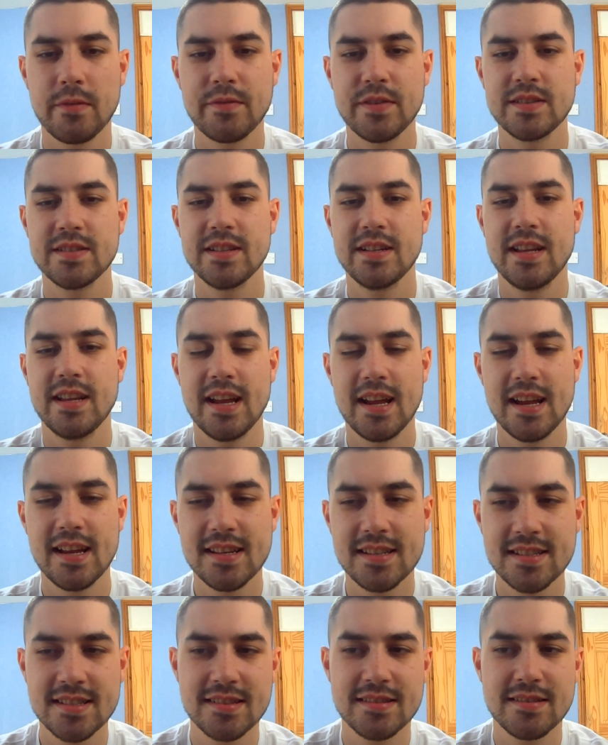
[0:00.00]
for
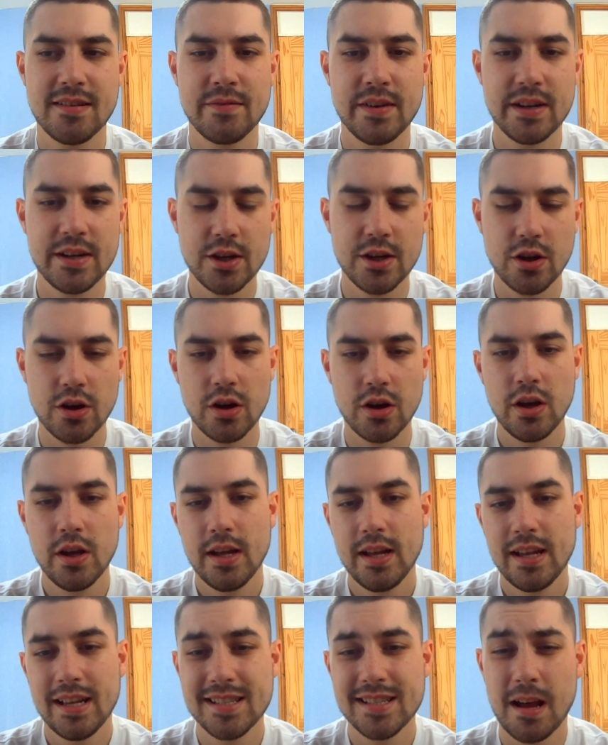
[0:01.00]
today's video
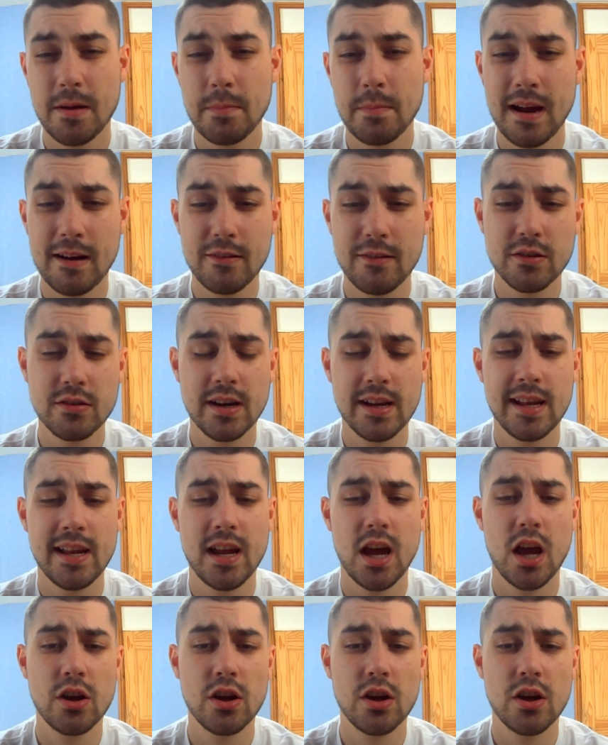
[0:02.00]
is that apparently,